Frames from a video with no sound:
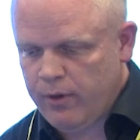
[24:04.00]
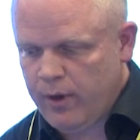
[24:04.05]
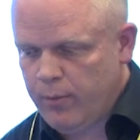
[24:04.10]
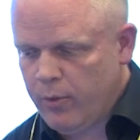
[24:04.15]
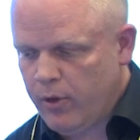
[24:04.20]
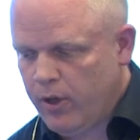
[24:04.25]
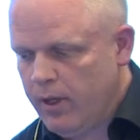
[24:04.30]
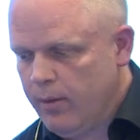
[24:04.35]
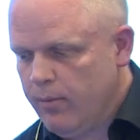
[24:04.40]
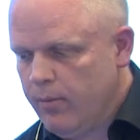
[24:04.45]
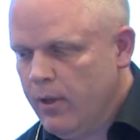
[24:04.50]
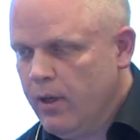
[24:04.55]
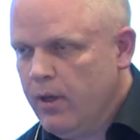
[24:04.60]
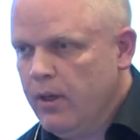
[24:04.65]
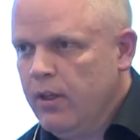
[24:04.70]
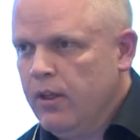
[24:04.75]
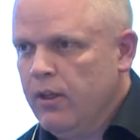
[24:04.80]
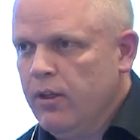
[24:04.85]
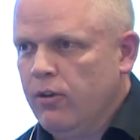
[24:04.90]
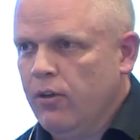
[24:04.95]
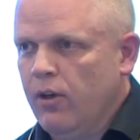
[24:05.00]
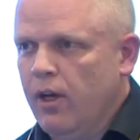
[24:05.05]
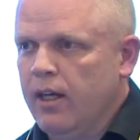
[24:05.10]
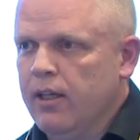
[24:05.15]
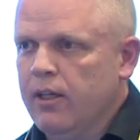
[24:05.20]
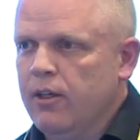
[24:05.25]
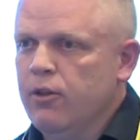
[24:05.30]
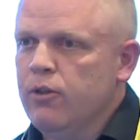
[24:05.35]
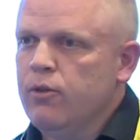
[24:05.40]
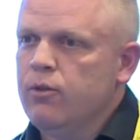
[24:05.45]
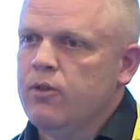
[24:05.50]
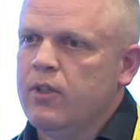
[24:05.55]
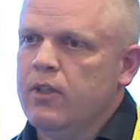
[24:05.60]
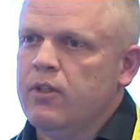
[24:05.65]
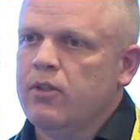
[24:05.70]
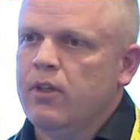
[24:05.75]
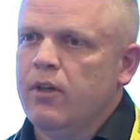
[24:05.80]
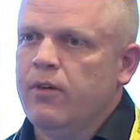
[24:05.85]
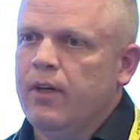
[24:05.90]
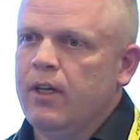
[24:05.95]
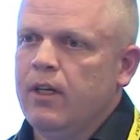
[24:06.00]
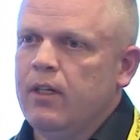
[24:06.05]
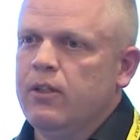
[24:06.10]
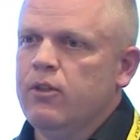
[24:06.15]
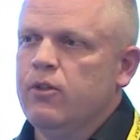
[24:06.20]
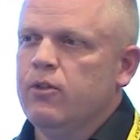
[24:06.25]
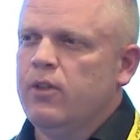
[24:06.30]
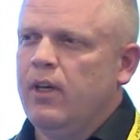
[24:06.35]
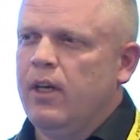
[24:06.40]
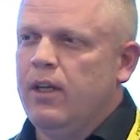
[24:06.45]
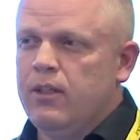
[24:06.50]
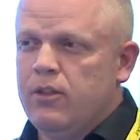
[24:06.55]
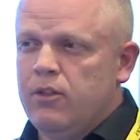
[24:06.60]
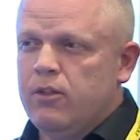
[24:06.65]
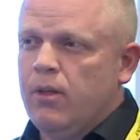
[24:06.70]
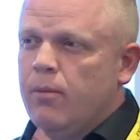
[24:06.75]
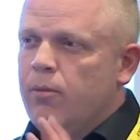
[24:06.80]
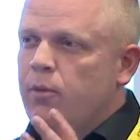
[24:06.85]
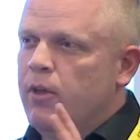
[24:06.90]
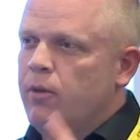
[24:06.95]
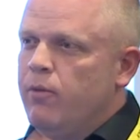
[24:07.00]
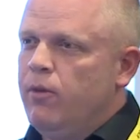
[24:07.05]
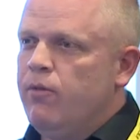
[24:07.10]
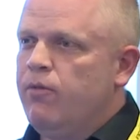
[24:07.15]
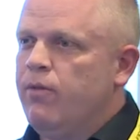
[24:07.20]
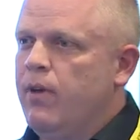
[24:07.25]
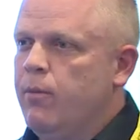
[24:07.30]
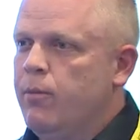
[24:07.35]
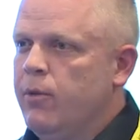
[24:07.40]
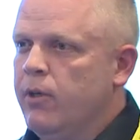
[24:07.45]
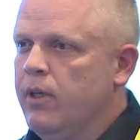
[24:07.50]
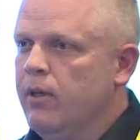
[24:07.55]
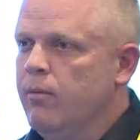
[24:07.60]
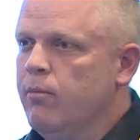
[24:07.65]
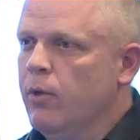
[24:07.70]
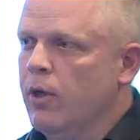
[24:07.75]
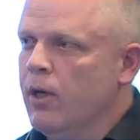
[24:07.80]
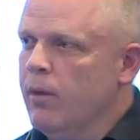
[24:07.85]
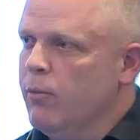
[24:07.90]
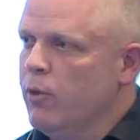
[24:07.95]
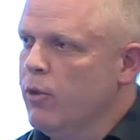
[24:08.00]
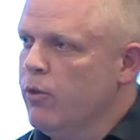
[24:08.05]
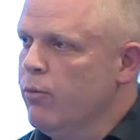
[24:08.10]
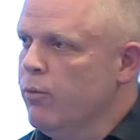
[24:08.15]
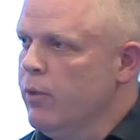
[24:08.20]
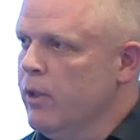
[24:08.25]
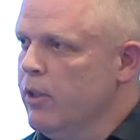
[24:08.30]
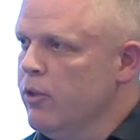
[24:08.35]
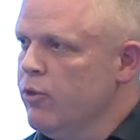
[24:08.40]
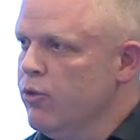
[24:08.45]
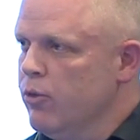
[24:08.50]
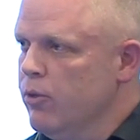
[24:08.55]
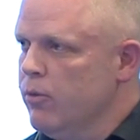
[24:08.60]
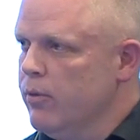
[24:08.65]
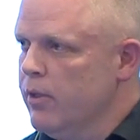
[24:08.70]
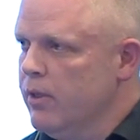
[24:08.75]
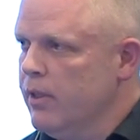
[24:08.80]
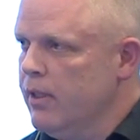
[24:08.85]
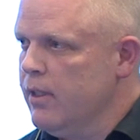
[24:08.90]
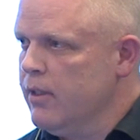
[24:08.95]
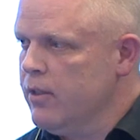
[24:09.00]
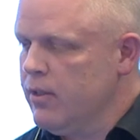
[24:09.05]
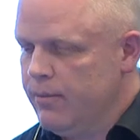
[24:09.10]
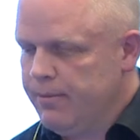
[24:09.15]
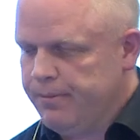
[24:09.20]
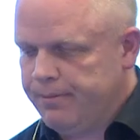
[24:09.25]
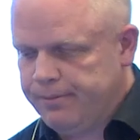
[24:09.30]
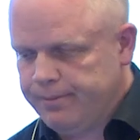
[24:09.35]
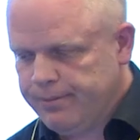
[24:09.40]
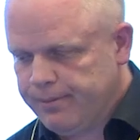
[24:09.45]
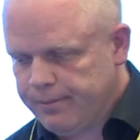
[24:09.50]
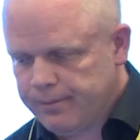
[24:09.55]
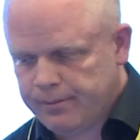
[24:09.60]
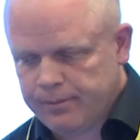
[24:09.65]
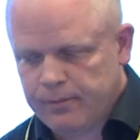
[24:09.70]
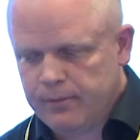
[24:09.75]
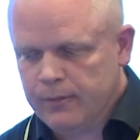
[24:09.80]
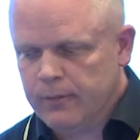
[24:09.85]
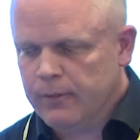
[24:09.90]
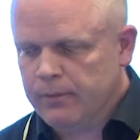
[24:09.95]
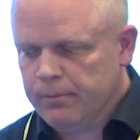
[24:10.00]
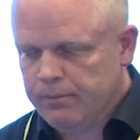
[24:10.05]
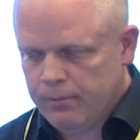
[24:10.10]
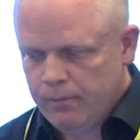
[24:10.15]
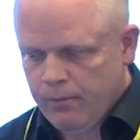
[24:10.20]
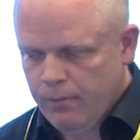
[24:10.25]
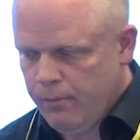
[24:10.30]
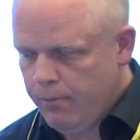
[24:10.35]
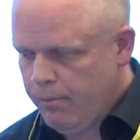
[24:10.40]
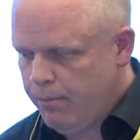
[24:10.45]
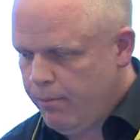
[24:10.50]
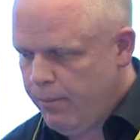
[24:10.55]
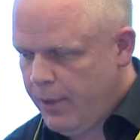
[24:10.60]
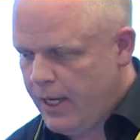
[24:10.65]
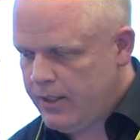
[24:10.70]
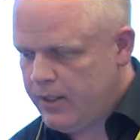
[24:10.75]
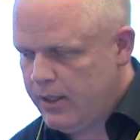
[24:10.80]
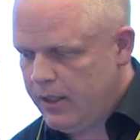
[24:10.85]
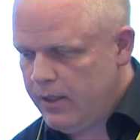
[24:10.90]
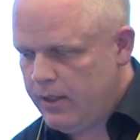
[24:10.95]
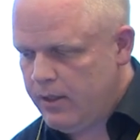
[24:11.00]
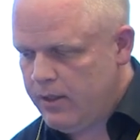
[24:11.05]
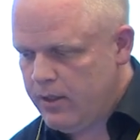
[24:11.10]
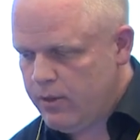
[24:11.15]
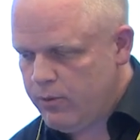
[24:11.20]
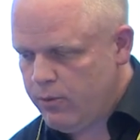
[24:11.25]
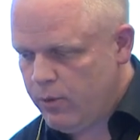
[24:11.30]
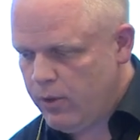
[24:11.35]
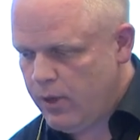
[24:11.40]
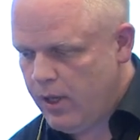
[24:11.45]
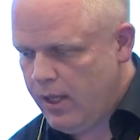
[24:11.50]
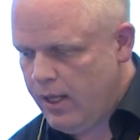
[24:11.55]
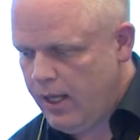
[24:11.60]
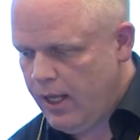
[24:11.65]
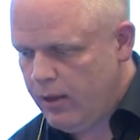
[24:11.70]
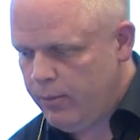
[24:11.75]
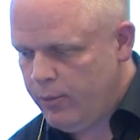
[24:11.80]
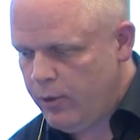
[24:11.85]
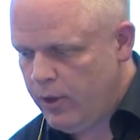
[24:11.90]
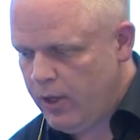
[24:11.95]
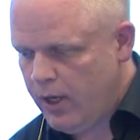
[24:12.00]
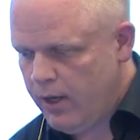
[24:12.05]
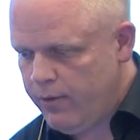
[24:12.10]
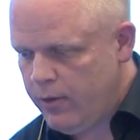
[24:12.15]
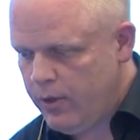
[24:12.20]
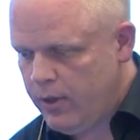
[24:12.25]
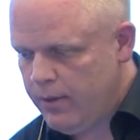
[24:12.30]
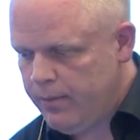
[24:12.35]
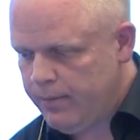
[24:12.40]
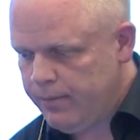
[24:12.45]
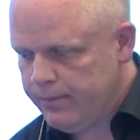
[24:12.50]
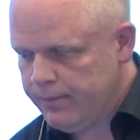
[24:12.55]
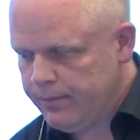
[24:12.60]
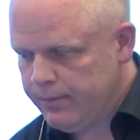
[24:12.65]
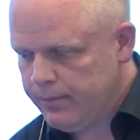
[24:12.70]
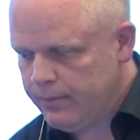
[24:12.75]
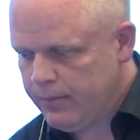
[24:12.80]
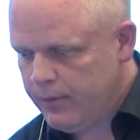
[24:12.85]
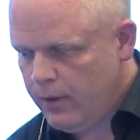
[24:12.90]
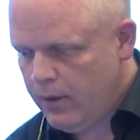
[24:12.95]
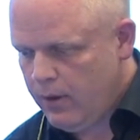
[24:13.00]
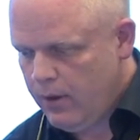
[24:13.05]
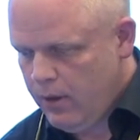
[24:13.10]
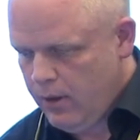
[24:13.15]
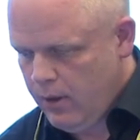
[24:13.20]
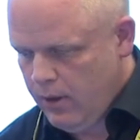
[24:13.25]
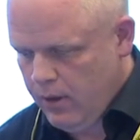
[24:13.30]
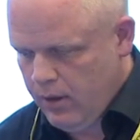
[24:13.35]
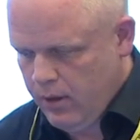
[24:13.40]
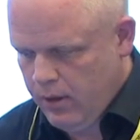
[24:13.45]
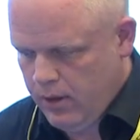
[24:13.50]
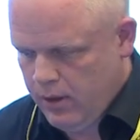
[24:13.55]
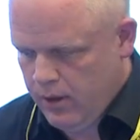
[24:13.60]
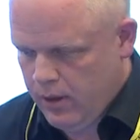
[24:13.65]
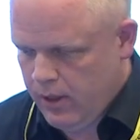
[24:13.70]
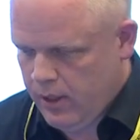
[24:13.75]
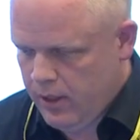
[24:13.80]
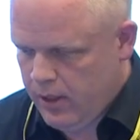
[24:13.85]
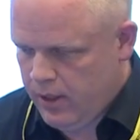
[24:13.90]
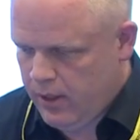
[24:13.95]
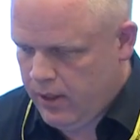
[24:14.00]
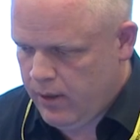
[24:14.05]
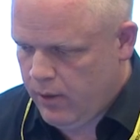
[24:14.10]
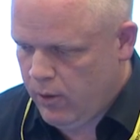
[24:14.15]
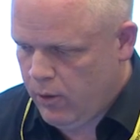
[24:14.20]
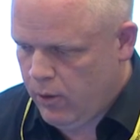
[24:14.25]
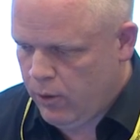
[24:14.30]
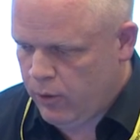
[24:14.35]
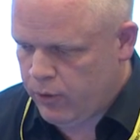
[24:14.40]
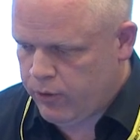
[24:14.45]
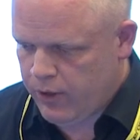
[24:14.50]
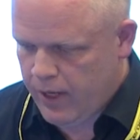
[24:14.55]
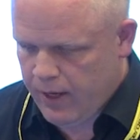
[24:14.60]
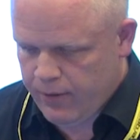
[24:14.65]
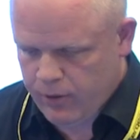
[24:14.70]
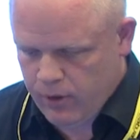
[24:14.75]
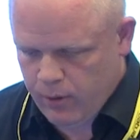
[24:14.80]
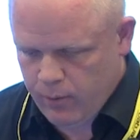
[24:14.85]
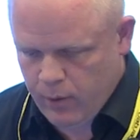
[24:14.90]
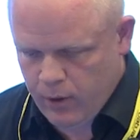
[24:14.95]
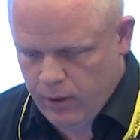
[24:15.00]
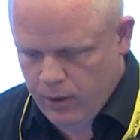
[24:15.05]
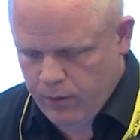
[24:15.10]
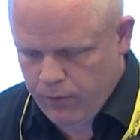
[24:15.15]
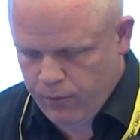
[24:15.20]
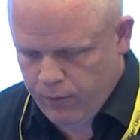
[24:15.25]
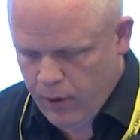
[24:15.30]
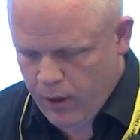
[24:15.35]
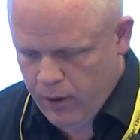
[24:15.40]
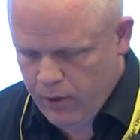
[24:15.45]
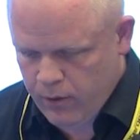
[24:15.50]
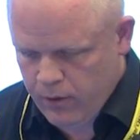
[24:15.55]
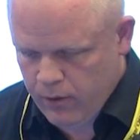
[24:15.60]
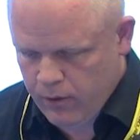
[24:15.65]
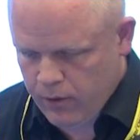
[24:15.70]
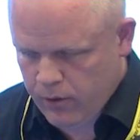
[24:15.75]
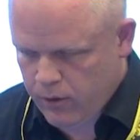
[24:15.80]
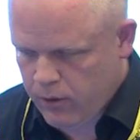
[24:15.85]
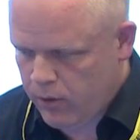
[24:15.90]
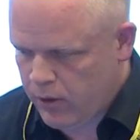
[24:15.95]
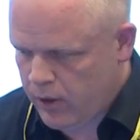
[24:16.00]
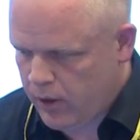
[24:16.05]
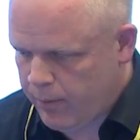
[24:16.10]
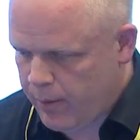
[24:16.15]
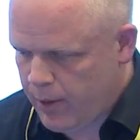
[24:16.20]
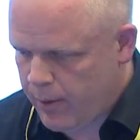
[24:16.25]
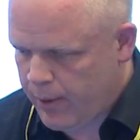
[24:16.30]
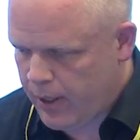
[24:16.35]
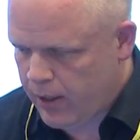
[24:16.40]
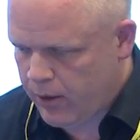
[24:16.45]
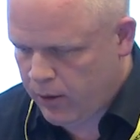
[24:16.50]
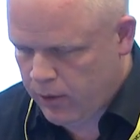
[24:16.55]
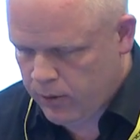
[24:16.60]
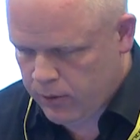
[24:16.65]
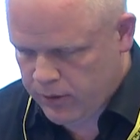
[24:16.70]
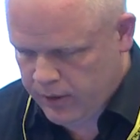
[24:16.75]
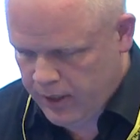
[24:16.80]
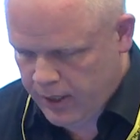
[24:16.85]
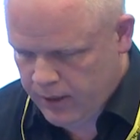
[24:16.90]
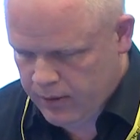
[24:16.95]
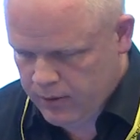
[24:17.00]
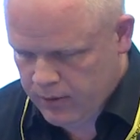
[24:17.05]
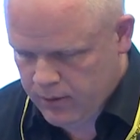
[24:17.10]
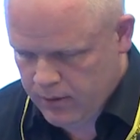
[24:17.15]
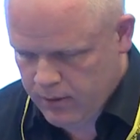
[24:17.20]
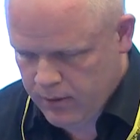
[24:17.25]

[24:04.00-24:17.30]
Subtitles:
Fabricam. So I can use this directly to say it's something with Fabricam, but I'm not really sure what it is. Basically, this will help you cover it. I also have someone on the phone calling me about wholesale.